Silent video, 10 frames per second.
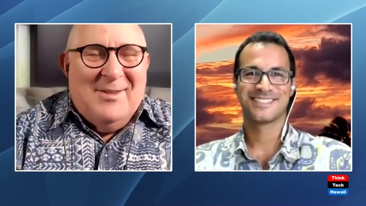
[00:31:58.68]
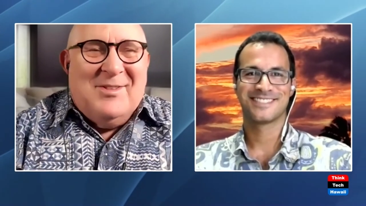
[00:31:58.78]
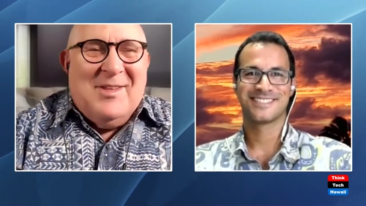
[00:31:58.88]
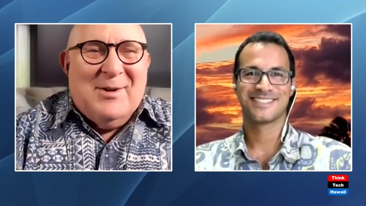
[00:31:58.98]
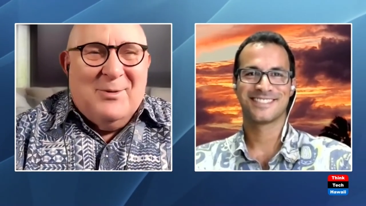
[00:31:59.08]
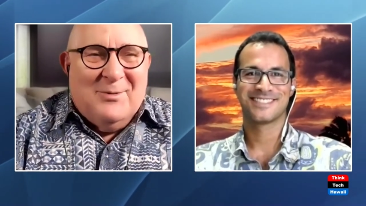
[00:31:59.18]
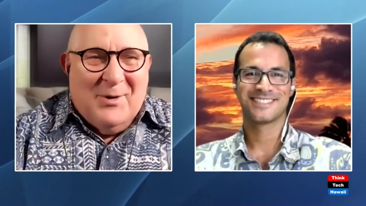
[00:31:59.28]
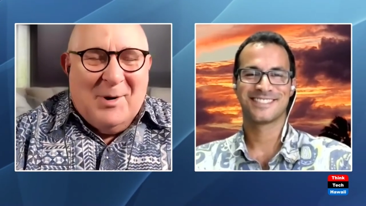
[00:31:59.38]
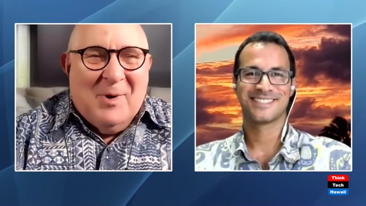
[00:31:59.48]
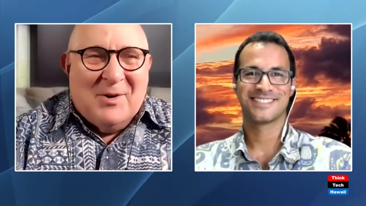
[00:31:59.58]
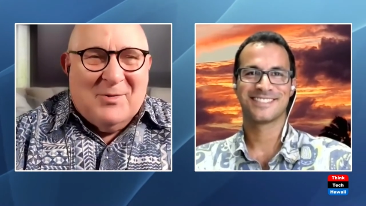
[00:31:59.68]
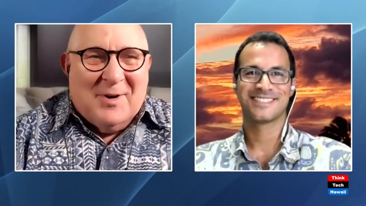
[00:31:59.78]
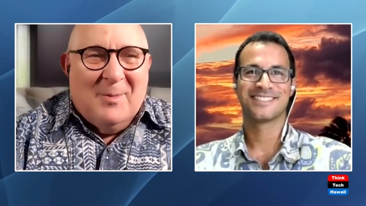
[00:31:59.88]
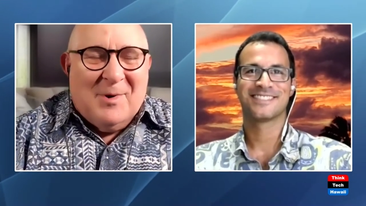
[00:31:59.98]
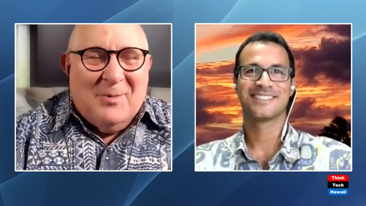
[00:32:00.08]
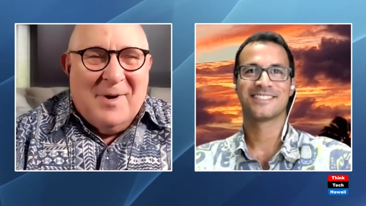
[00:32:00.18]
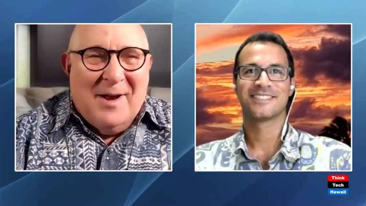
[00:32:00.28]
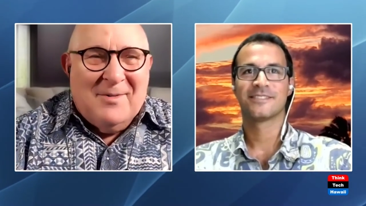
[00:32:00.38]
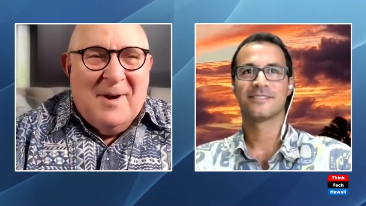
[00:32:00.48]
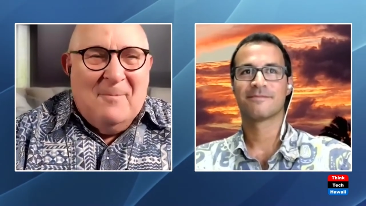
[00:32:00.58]
Speaker 1: Thank you very much for coming
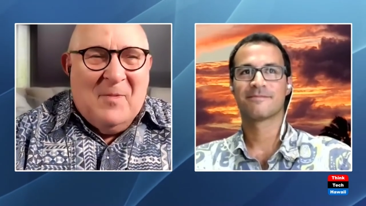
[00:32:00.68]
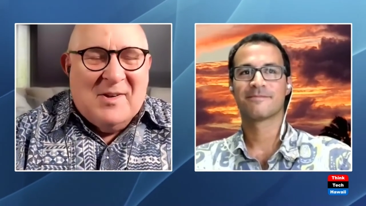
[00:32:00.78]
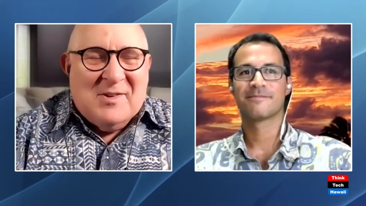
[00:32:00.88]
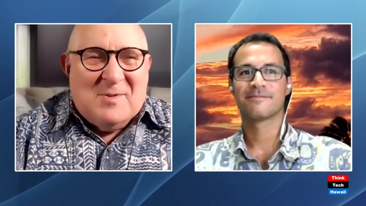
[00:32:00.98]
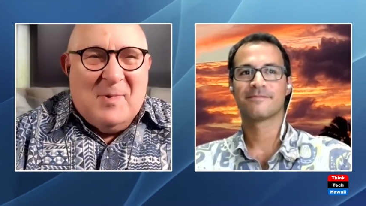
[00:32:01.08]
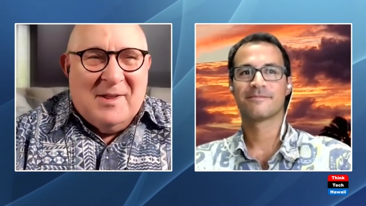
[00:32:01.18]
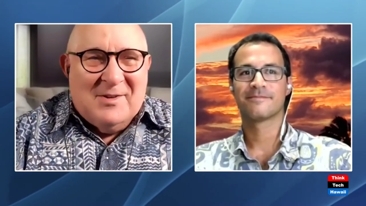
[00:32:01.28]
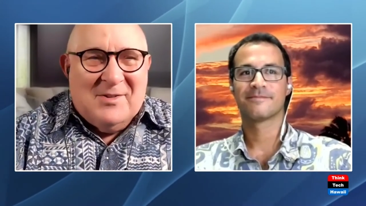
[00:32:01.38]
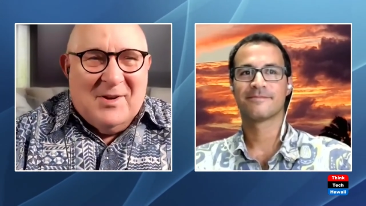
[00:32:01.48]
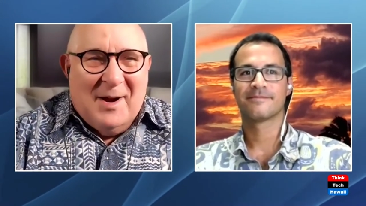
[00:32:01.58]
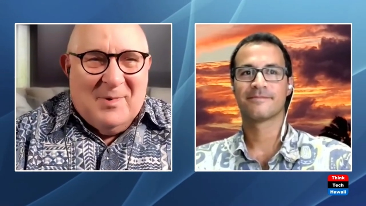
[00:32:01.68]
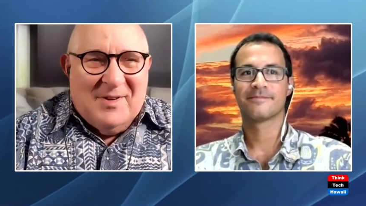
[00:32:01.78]
around and spending the time with